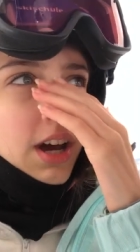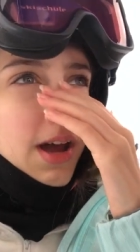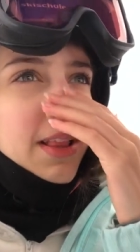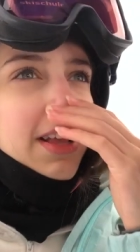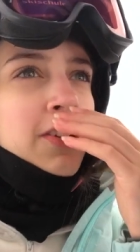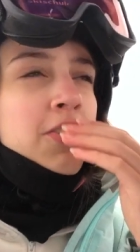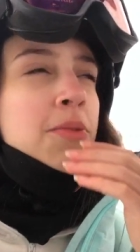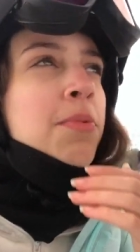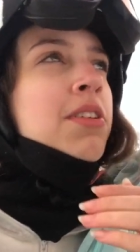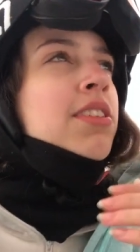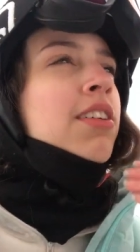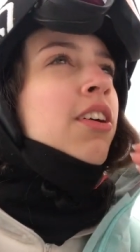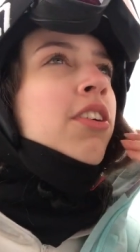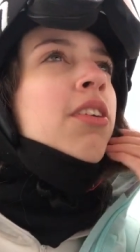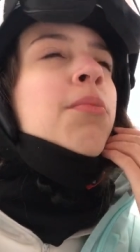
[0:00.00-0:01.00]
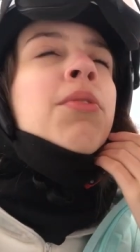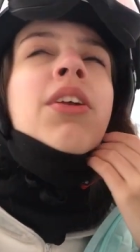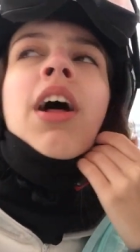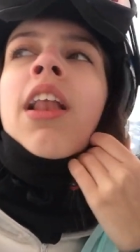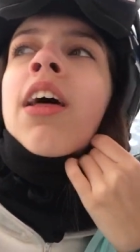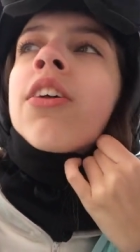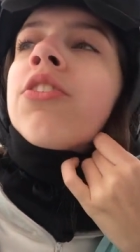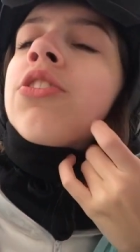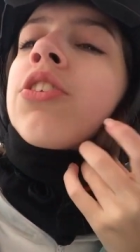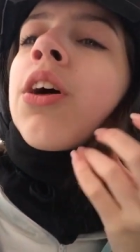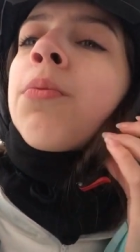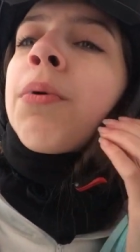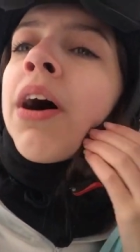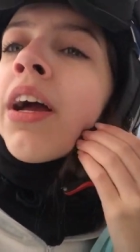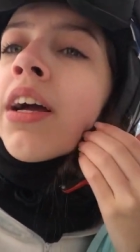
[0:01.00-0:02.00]
I literally put sun cream on at lunch
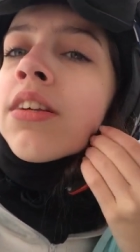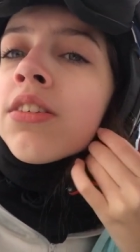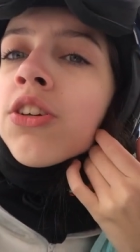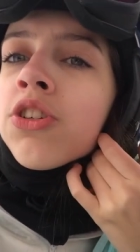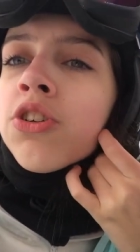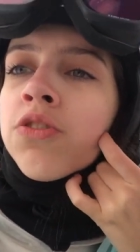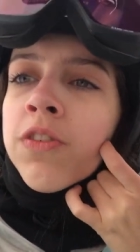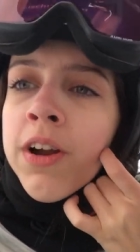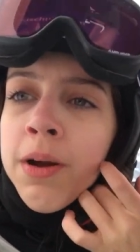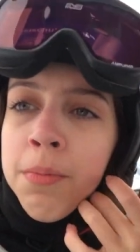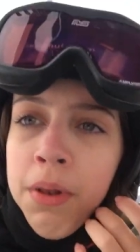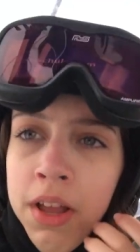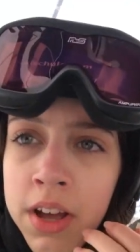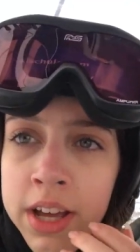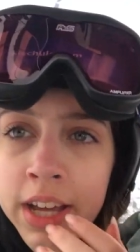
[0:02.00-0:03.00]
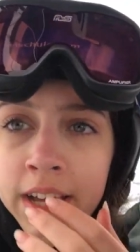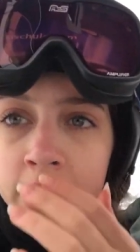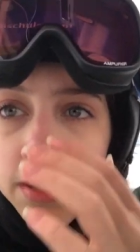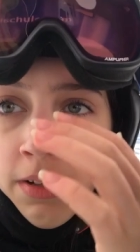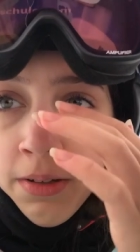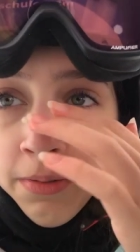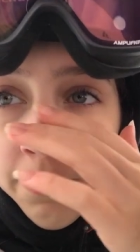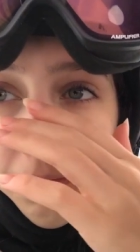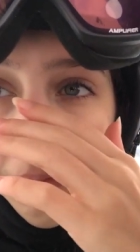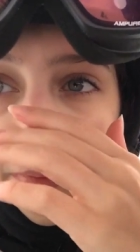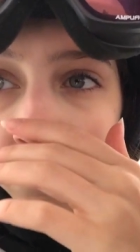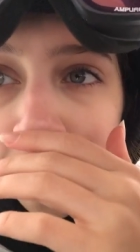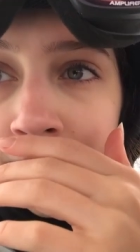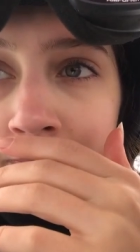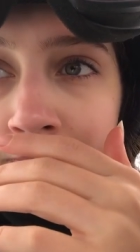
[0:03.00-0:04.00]
though, but I guess I should reapply it.
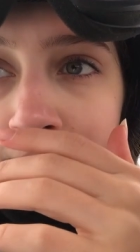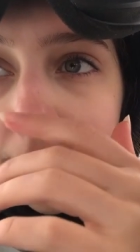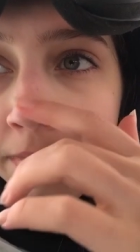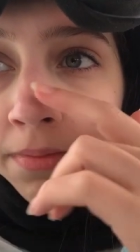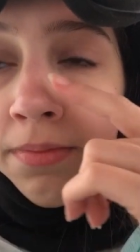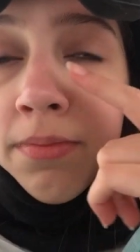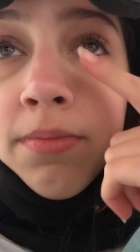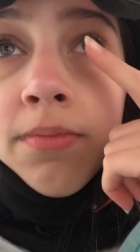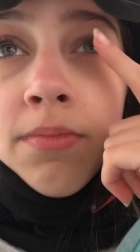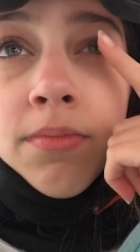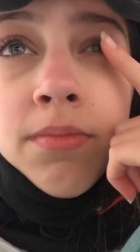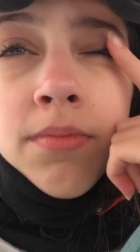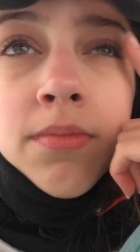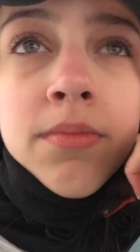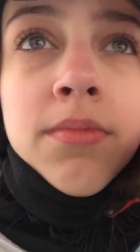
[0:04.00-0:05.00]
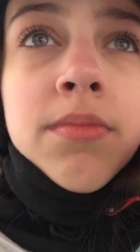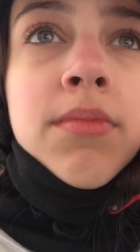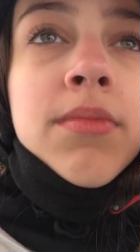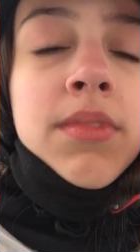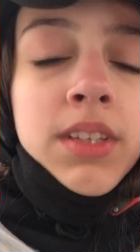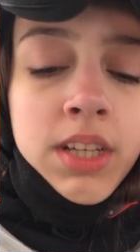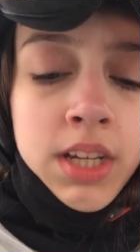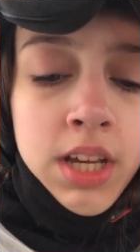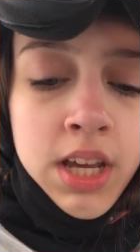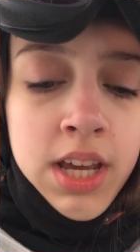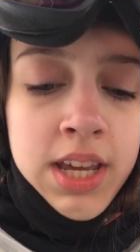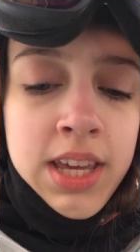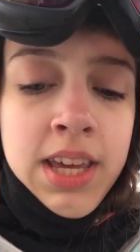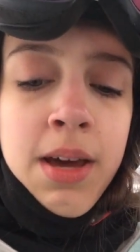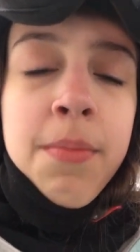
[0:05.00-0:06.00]
Well, it's not getting sunny, that's the thing.
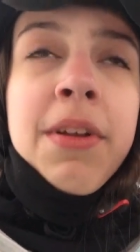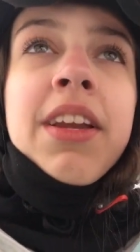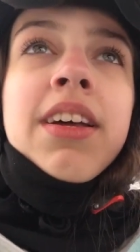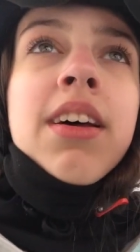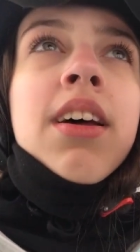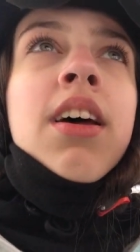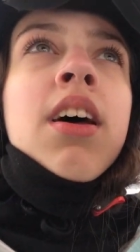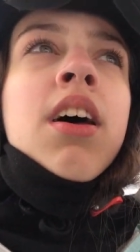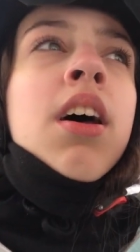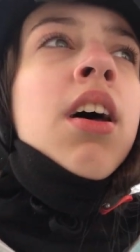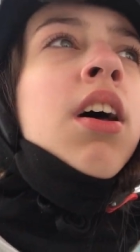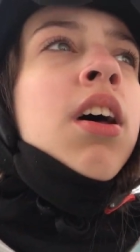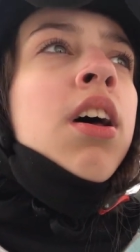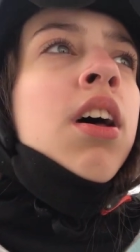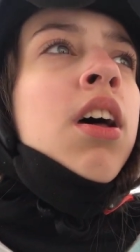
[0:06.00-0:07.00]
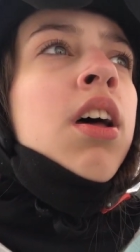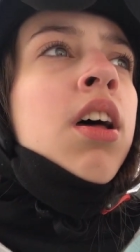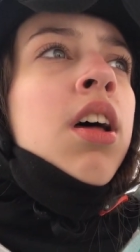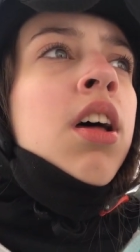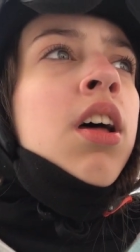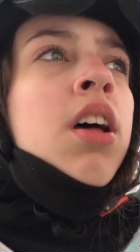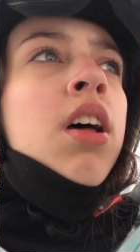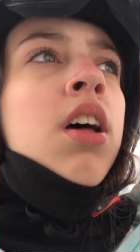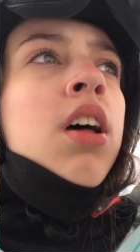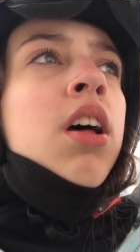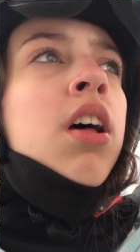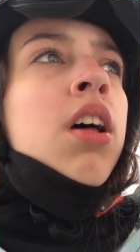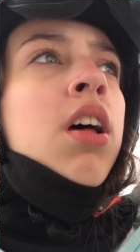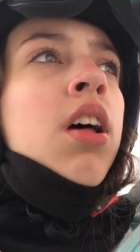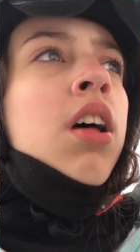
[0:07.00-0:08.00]
yeah, but... If you put it on at lunch, you
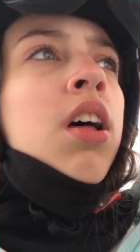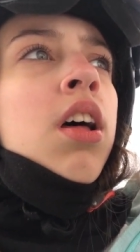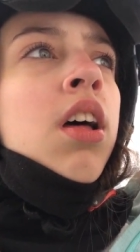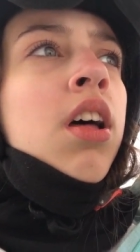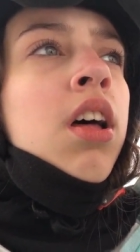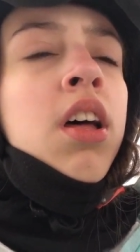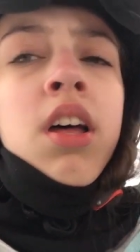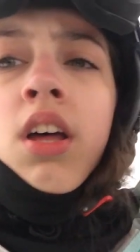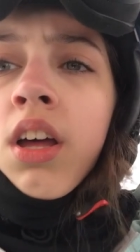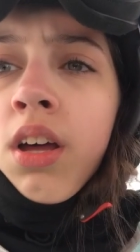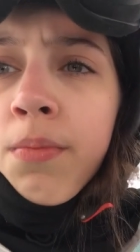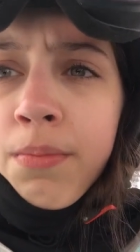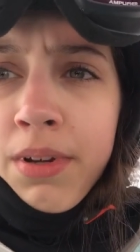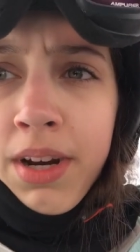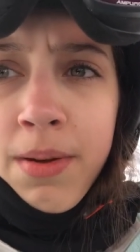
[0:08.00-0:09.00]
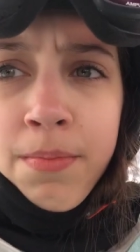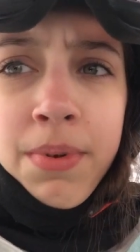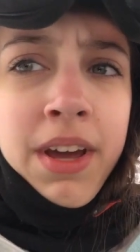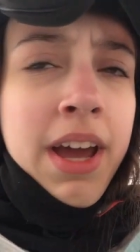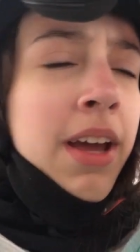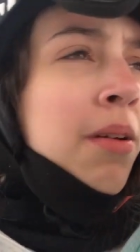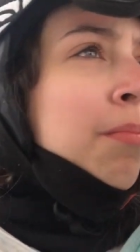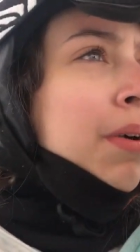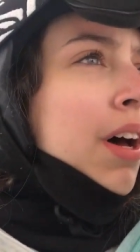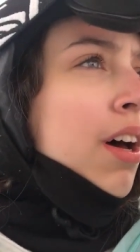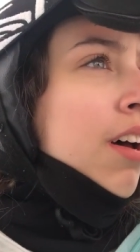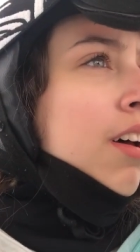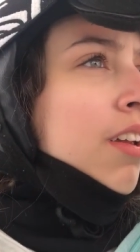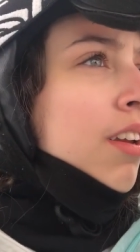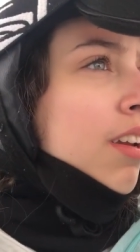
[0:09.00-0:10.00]
definitely don't need to do it again But I'm getting
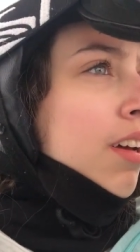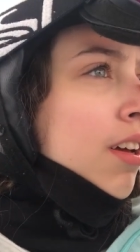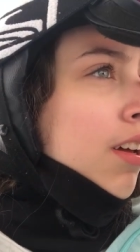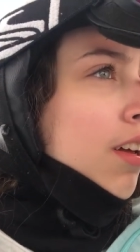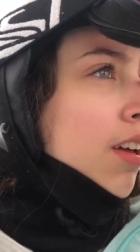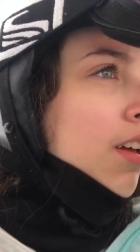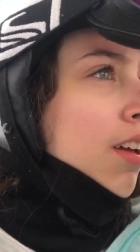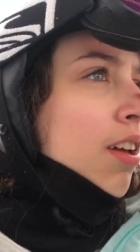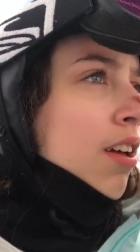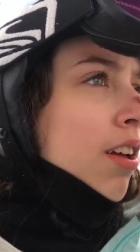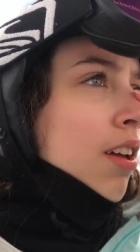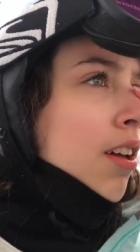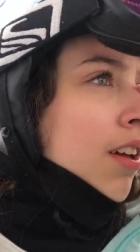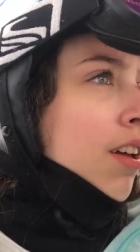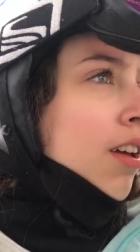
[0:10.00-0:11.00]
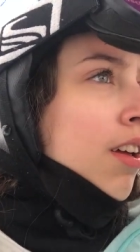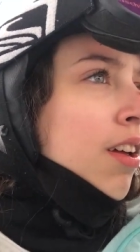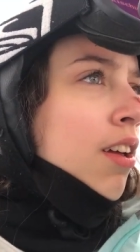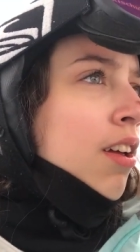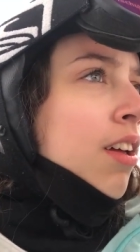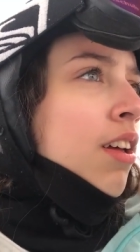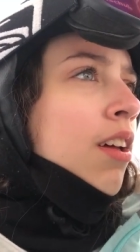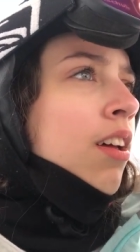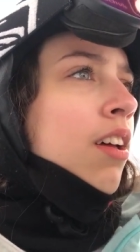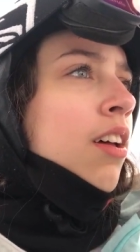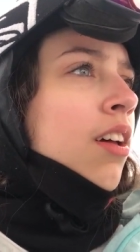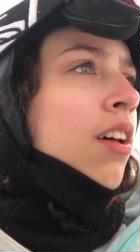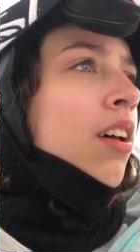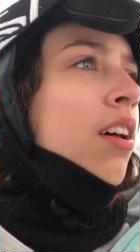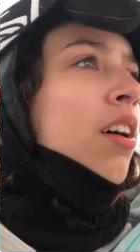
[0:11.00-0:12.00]
burnt. Am I getting a red
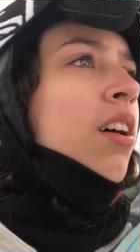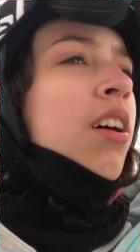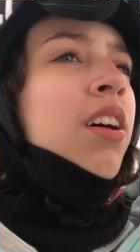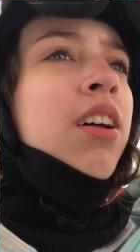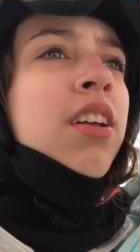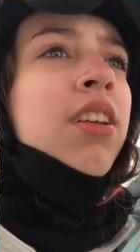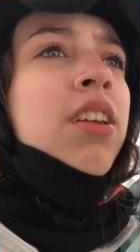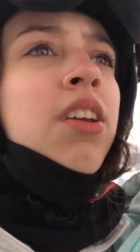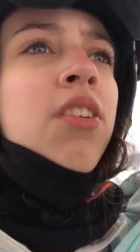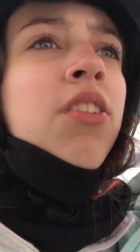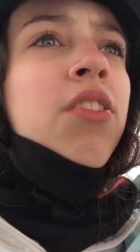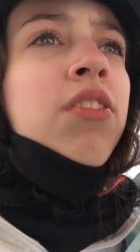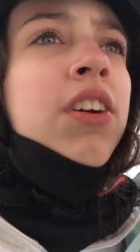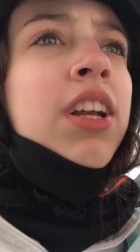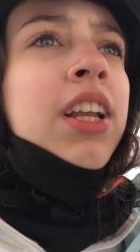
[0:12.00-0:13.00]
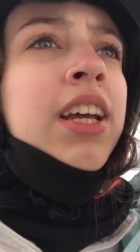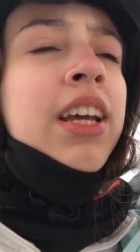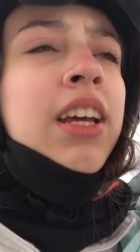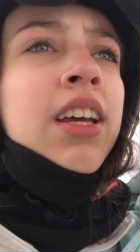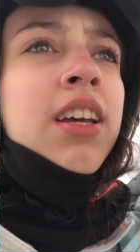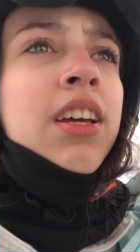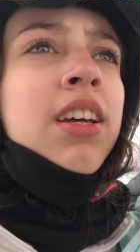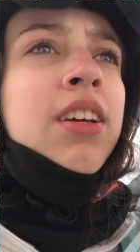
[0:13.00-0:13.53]
nose? No, not really.